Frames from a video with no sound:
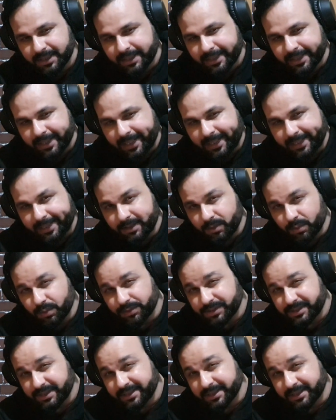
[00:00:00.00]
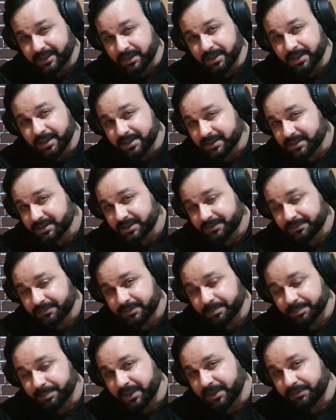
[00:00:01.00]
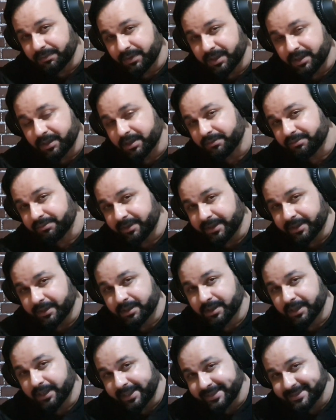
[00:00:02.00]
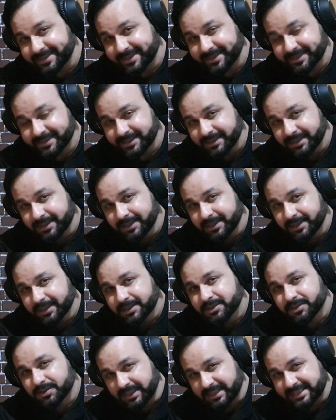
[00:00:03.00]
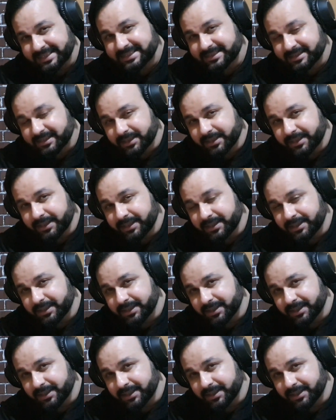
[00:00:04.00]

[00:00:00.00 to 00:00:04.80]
I do see the color shift between different lenses. Since the